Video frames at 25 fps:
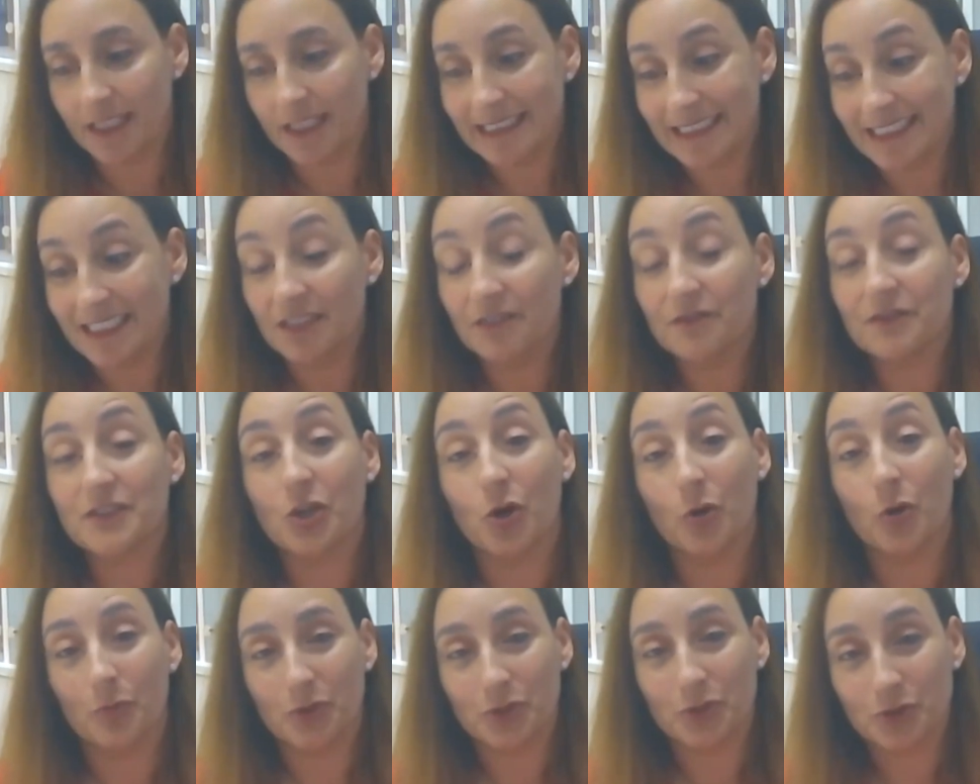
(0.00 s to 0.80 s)
give the
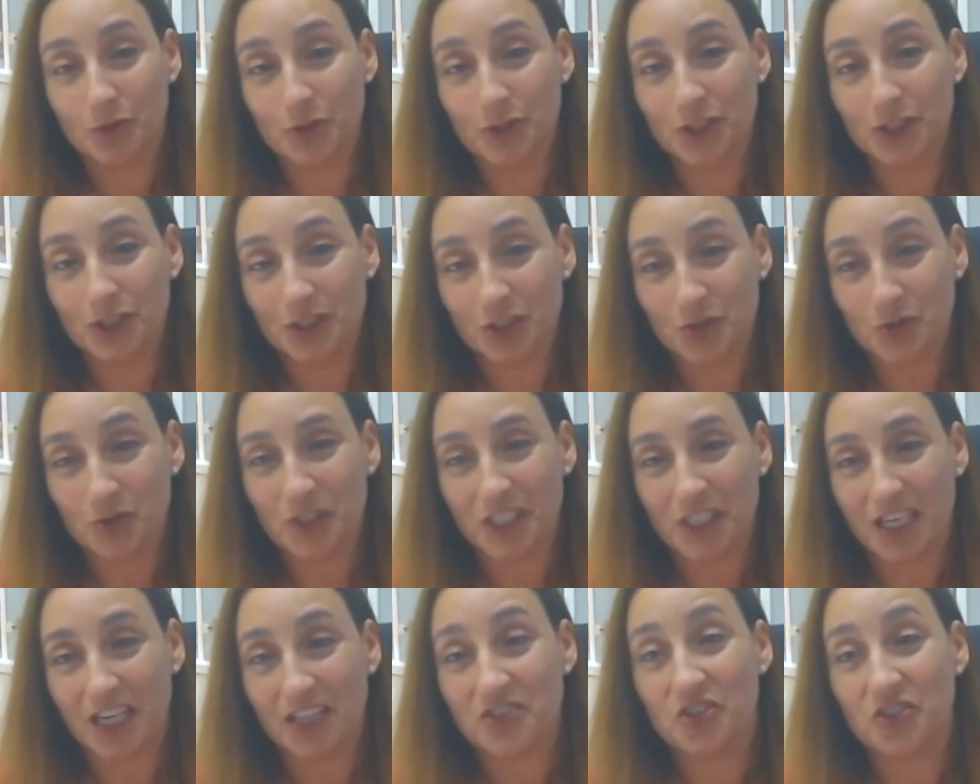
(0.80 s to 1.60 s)
opportunity to
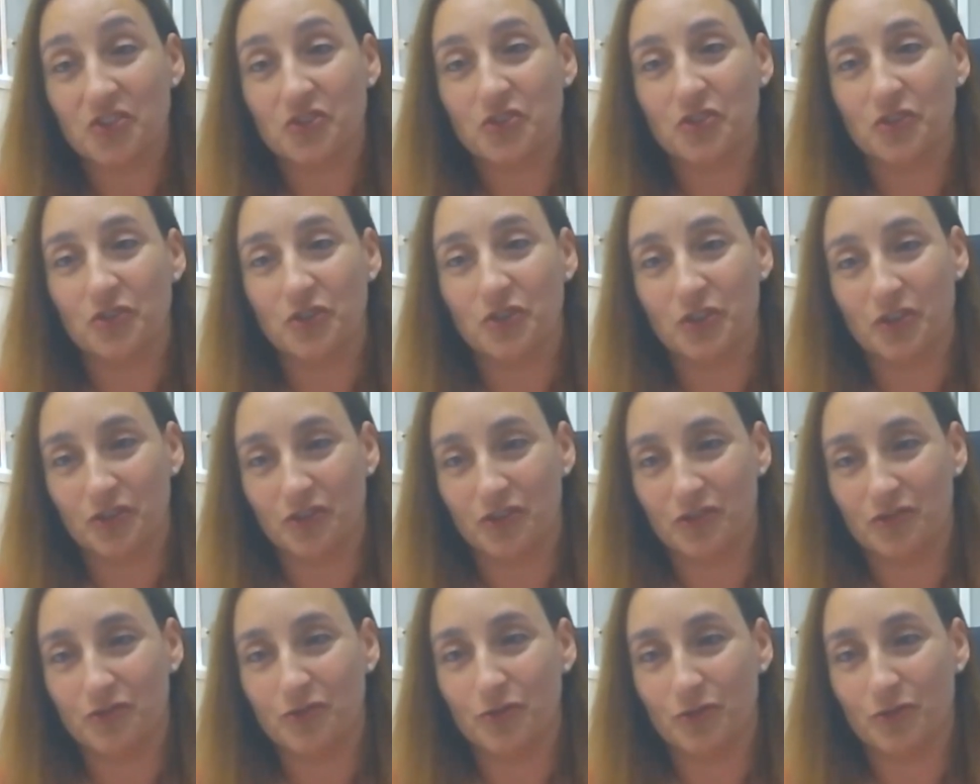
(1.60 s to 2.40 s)
the cancer
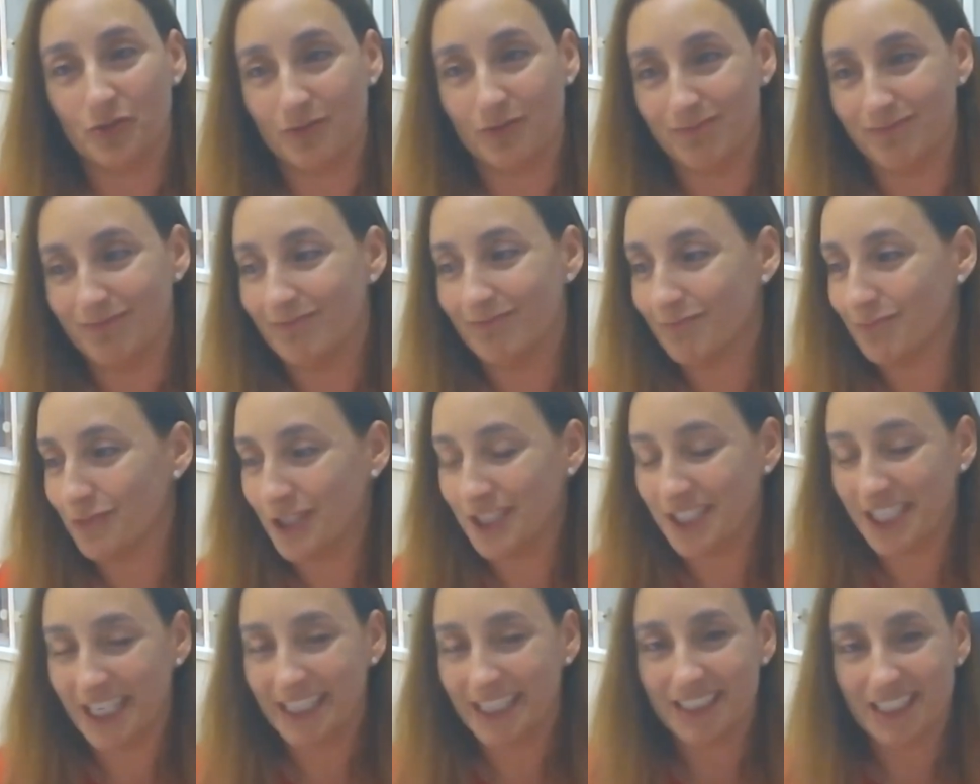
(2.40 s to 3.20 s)
to
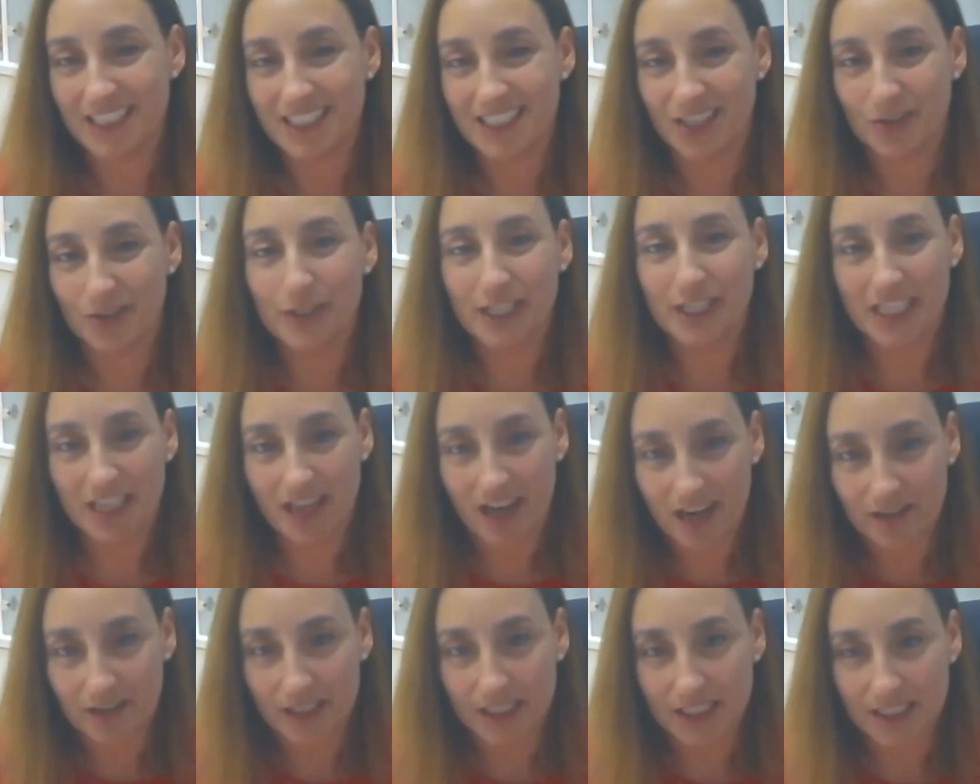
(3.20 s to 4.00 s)
present as a
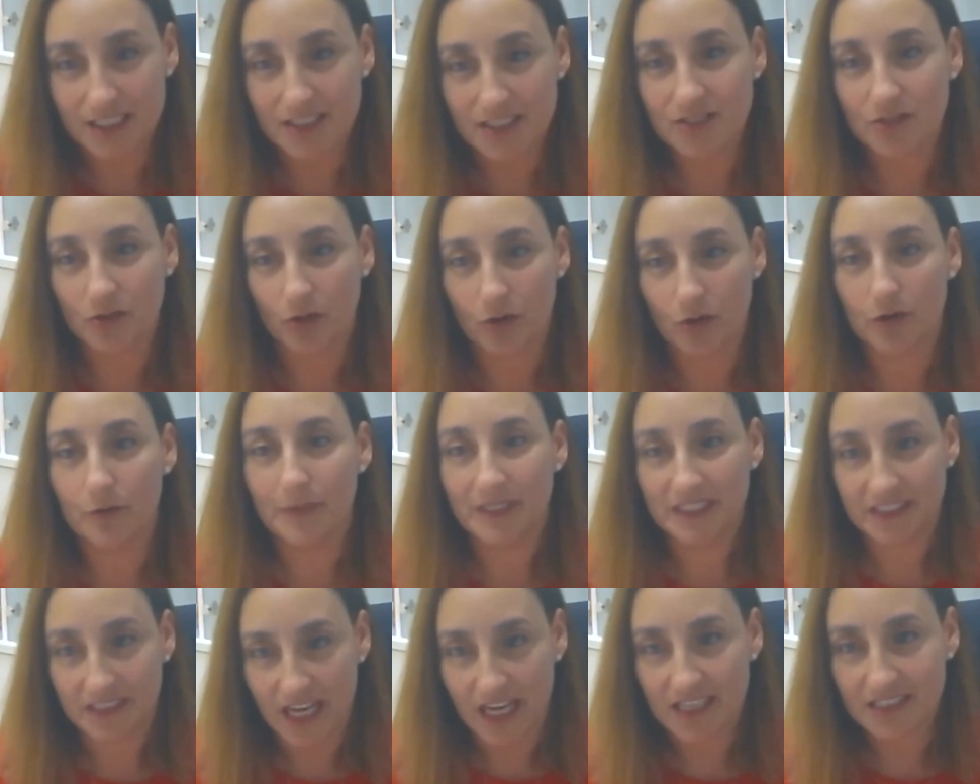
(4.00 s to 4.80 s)
recurrence or
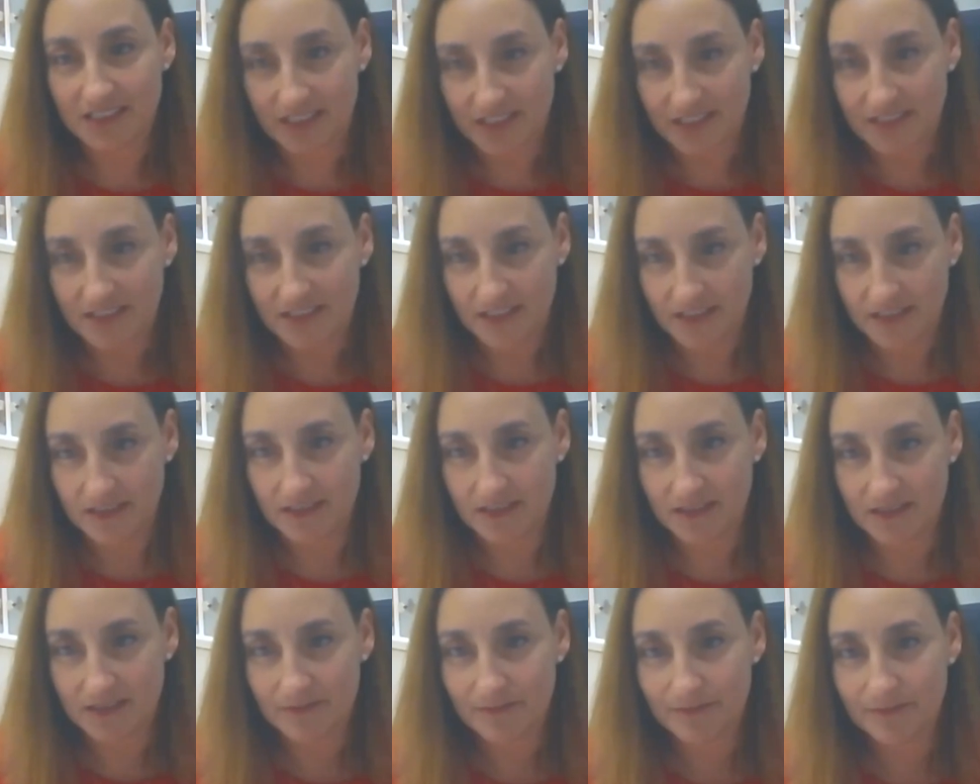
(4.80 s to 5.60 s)
metastasis
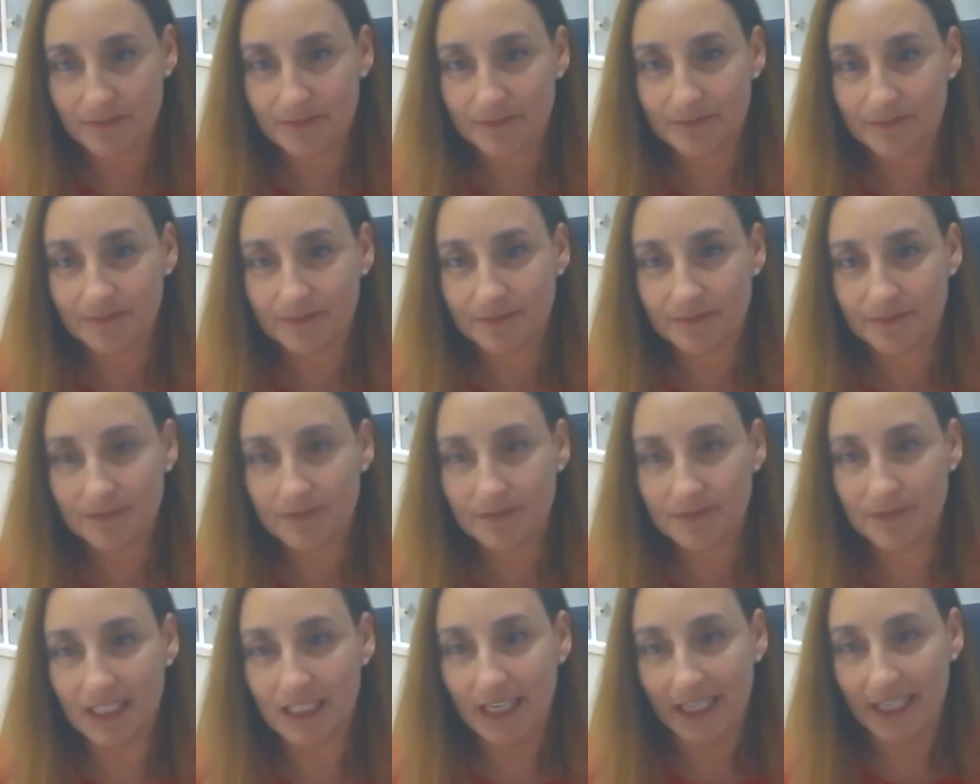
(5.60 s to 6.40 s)

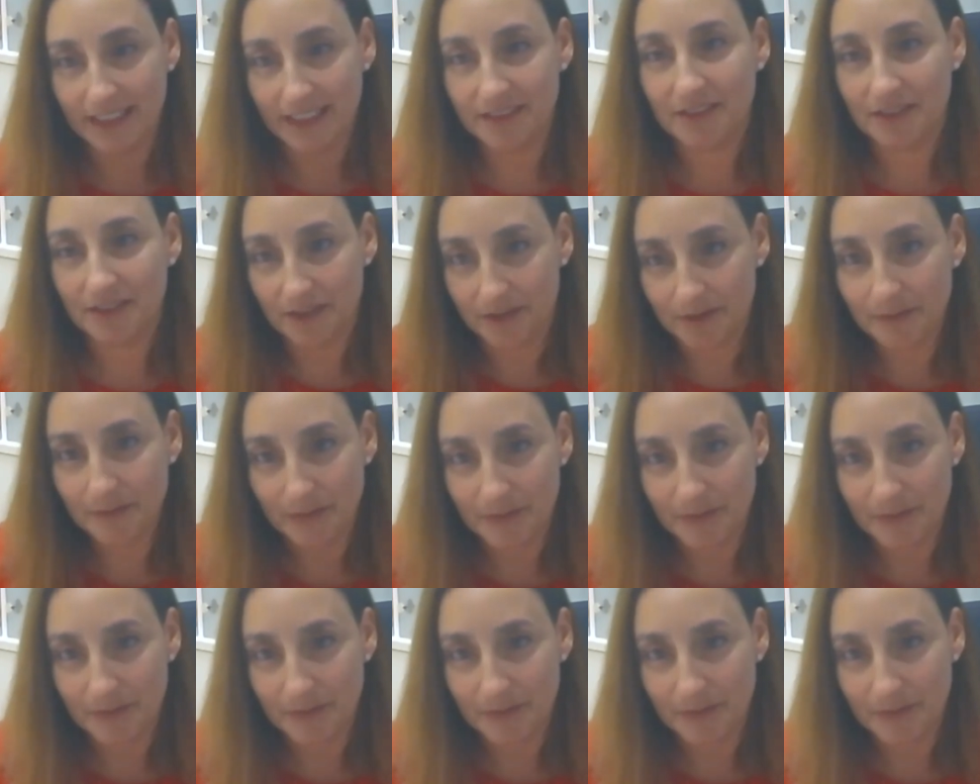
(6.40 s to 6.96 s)
later.